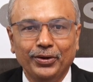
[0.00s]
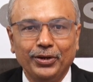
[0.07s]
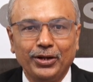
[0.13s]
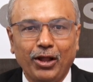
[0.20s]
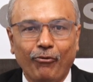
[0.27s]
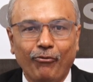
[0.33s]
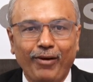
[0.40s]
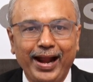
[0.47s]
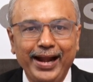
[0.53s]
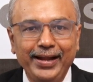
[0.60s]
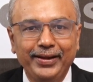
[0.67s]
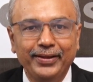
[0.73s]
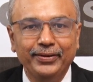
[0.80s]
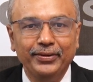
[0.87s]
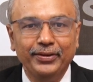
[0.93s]
Now
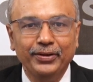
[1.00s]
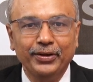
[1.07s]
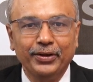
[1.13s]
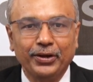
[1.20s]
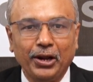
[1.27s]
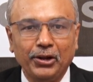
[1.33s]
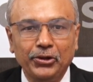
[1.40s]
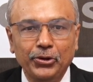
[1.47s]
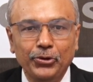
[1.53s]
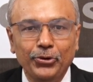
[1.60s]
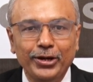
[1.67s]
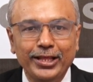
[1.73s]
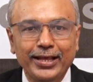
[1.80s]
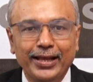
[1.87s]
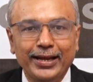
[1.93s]
white
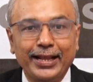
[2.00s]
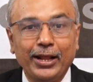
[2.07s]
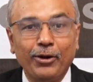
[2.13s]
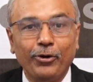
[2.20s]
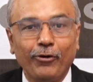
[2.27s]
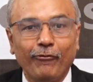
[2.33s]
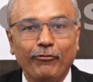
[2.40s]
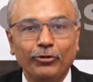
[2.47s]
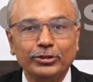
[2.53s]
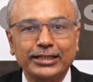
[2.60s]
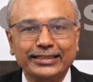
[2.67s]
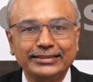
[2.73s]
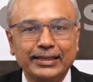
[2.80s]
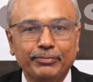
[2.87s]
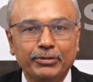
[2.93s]
continued here. He cannot of course
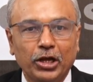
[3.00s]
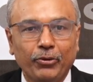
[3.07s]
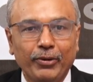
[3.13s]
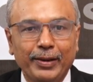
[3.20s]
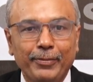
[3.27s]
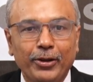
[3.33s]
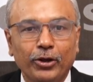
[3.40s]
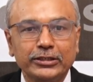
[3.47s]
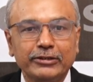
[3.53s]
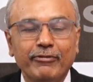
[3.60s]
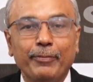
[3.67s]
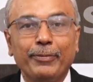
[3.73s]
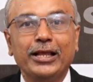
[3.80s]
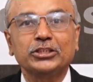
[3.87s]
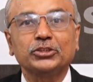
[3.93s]
accept the queen, because if he
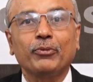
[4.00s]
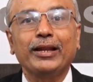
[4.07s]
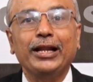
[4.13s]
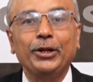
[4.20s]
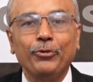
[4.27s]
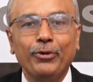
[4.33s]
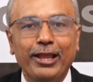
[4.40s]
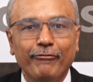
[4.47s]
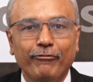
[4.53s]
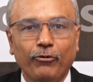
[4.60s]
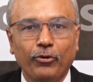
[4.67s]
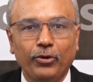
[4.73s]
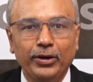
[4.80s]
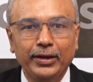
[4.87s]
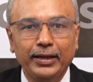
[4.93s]
plays queen into
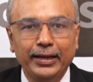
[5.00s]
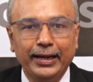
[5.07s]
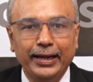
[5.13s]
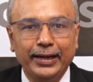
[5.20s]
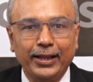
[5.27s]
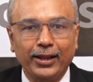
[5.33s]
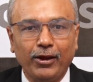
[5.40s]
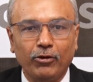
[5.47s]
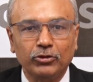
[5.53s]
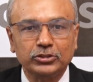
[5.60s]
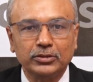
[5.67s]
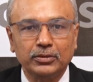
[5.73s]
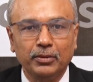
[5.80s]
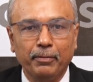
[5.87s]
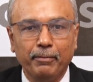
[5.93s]
a4, it
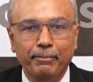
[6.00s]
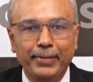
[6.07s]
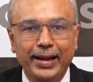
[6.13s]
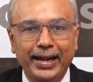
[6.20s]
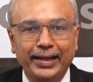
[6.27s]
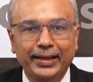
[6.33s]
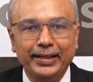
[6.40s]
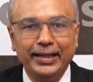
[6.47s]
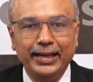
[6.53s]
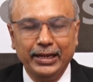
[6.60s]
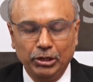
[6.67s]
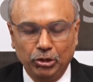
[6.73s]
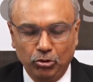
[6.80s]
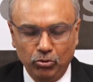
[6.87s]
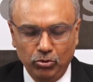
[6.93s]
allows mate
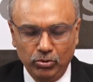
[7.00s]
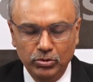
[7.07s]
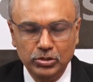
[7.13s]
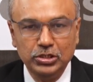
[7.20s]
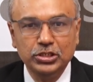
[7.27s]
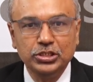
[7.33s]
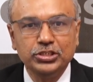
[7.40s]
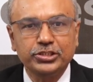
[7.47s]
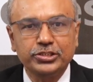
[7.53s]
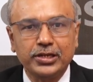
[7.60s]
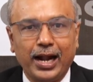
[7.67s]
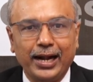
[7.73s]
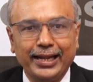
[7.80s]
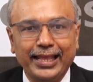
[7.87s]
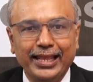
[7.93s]
into
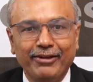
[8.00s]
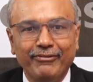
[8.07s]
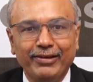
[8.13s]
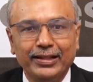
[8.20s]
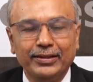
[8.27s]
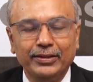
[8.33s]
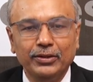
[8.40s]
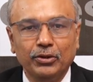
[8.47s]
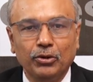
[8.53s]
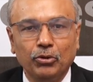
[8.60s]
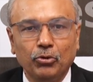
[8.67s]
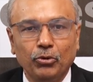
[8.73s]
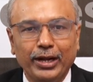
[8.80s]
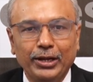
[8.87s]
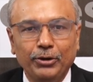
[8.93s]
starting with
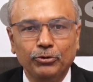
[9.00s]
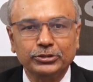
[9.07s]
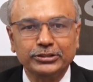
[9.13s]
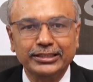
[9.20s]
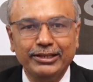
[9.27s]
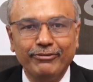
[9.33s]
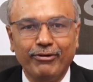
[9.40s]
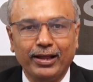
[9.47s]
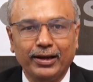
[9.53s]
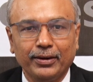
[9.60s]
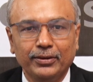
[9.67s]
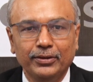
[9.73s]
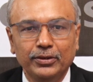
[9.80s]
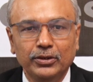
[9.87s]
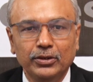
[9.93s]
rook into
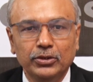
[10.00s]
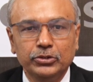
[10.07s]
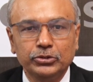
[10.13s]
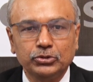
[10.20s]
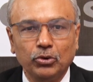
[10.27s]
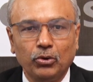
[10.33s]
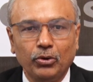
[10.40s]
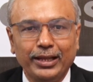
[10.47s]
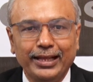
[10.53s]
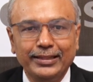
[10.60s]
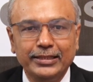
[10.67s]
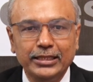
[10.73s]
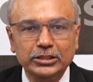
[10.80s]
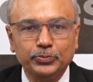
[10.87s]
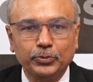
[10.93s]
c1. So in
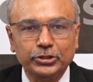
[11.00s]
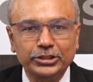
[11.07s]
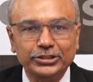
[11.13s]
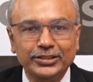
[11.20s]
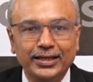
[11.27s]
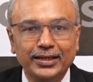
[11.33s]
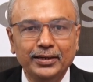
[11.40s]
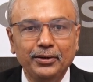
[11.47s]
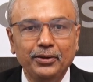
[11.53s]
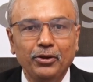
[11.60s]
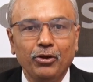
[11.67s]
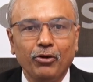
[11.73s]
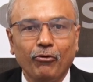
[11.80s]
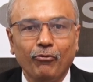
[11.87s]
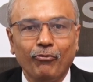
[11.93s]
this
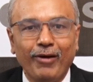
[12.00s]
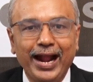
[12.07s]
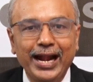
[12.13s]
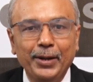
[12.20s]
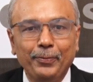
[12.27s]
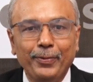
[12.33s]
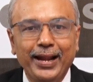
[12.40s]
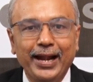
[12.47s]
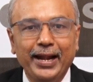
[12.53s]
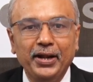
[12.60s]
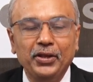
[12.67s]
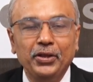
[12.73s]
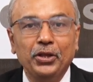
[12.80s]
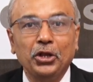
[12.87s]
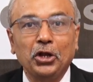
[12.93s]
position, white
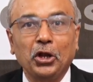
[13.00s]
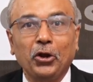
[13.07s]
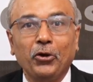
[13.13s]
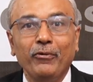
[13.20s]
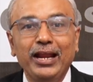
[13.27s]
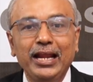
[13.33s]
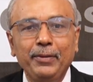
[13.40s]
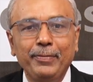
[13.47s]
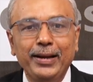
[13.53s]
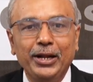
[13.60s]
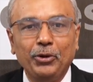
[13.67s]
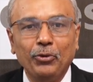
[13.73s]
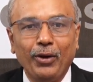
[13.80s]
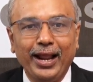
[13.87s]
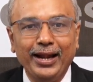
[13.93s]
played queen
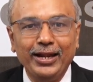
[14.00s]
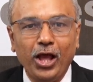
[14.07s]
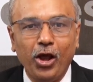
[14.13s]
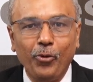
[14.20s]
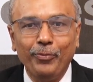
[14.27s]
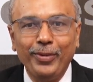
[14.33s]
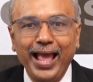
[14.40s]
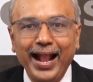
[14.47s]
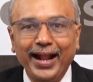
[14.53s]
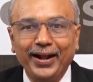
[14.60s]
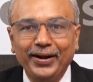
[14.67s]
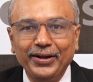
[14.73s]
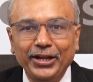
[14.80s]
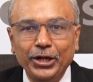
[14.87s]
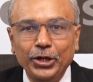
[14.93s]
b2, and now black
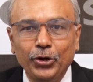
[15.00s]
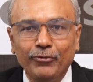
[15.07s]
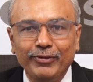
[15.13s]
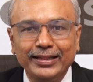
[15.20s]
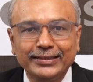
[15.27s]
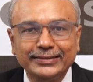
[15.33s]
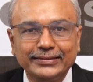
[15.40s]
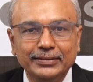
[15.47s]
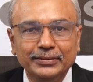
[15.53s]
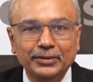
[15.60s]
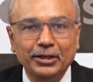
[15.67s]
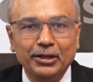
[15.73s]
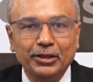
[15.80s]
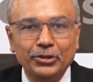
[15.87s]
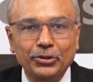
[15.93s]
continued with this,
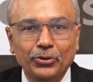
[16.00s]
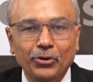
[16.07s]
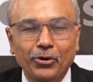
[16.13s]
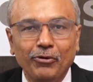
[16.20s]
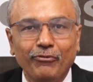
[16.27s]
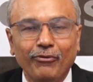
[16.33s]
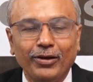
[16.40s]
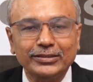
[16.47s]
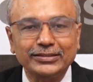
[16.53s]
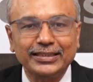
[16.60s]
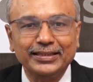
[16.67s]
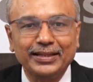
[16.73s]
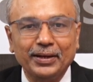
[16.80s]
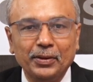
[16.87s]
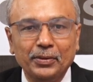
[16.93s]
was
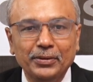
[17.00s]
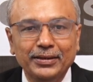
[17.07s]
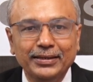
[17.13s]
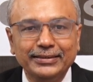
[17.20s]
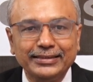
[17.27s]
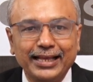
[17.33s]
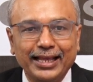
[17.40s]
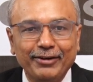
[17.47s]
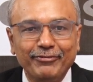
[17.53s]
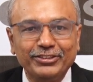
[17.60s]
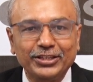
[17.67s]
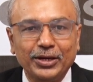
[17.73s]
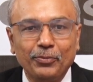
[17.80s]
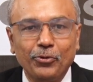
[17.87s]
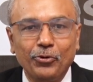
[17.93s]
in the
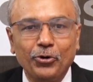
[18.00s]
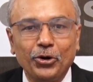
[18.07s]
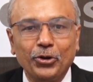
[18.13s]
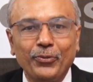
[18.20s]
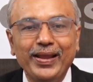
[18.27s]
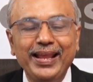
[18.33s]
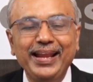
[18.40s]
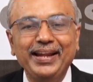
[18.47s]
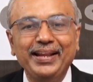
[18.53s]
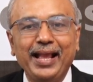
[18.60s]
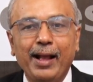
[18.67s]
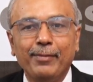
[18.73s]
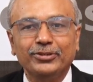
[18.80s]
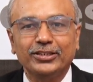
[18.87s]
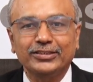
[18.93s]
sacrificial mood. Queen
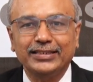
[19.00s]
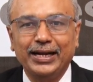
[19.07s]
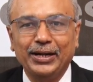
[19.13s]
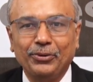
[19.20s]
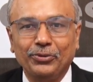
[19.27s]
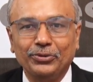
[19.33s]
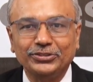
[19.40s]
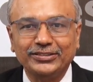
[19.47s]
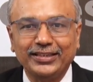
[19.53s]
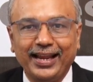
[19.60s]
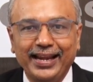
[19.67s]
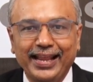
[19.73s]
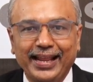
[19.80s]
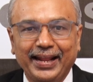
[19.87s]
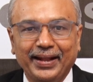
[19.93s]
captures a2,
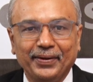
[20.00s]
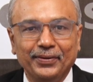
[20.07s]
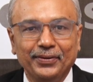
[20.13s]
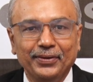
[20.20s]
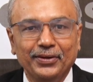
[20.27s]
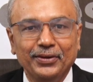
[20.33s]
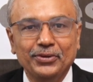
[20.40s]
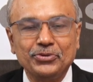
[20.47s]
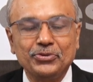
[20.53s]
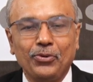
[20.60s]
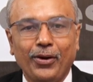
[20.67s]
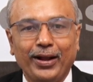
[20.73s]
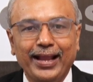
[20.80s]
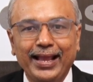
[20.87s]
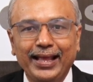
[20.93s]
stunning.
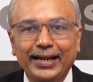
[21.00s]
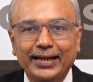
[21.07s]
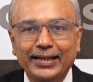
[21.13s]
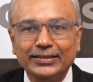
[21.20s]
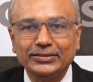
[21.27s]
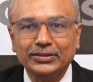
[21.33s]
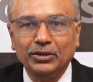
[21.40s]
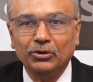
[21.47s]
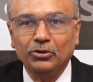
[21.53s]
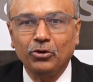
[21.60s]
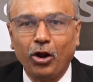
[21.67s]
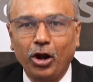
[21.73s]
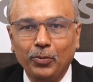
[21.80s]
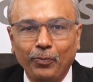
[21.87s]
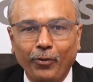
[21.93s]
So again it is
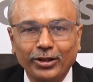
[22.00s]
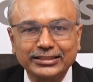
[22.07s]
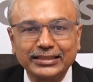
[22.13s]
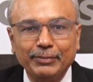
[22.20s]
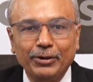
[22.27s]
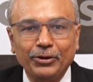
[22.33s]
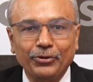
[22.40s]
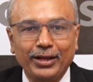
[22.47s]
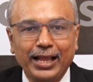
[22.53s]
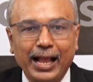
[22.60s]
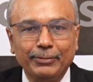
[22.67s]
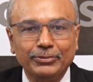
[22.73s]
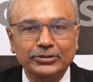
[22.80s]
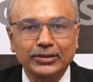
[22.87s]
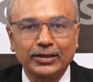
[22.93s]
not possible to
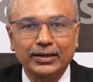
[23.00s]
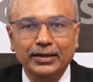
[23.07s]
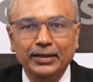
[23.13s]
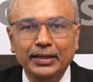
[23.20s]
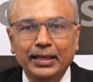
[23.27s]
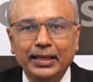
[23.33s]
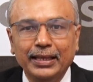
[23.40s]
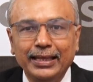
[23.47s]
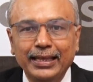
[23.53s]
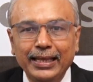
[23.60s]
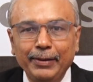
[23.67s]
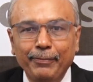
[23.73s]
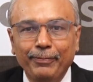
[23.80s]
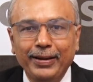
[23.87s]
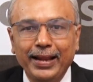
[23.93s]
capture.
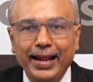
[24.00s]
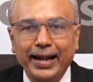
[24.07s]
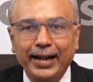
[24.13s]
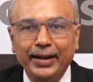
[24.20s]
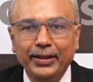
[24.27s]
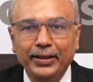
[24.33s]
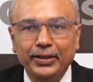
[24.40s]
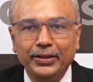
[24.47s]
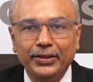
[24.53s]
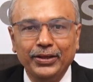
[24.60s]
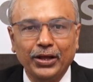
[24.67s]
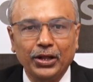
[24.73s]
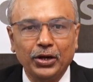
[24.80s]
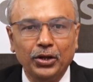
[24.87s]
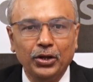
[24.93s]
He played
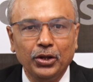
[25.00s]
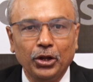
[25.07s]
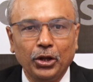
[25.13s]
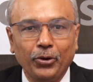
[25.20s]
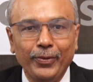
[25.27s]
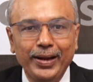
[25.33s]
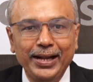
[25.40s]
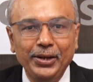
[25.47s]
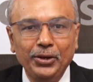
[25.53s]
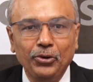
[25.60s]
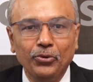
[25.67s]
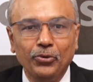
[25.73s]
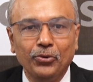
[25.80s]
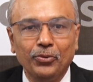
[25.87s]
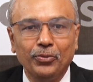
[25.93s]
here queen
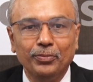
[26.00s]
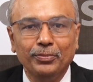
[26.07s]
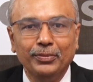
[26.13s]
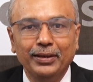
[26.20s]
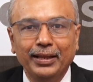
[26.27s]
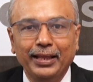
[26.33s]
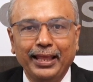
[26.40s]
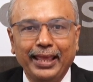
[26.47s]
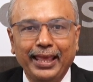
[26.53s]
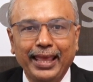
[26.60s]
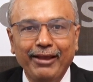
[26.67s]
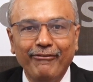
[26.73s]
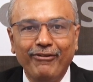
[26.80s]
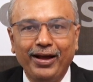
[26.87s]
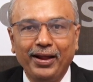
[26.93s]
to
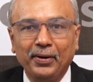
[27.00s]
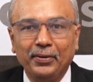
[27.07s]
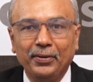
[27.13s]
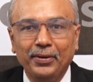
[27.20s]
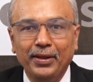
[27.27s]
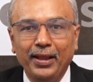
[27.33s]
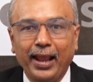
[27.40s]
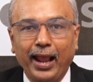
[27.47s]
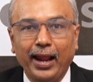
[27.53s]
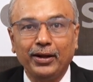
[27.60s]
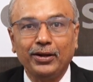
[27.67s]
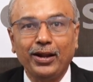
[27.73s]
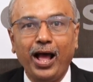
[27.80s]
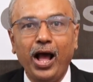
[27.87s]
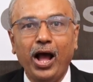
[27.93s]
a1,
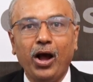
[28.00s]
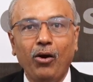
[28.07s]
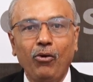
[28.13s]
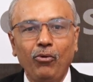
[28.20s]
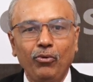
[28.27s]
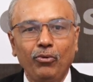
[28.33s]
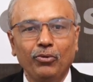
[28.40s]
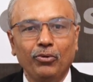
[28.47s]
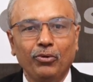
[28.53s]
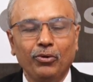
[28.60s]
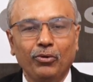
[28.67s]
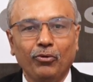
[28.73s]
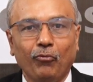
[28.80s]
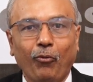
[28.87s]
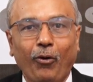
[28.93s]
and now
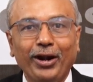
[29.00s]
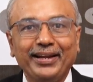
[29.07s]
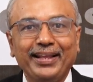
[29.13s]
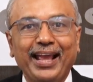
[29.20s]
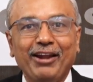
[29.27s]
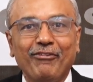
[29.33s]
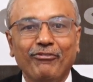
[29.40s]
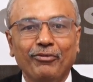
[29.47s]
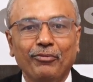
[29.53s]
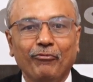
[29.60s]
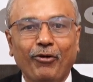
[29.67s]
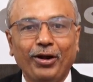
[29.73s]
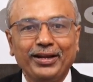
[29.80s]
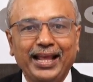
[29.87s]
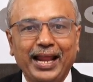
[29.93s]
what
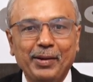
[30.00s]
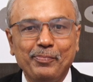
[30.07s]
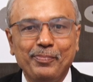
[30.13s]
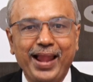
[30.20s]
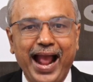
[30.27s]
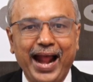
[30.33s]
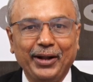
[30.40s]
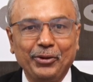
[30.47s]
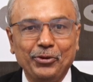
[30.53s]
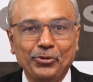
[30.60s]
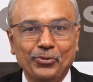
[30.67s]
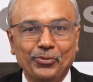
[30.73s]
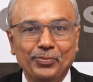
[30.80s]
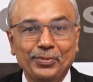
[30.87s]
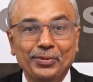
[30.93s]
can black
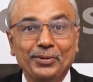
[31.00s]
do?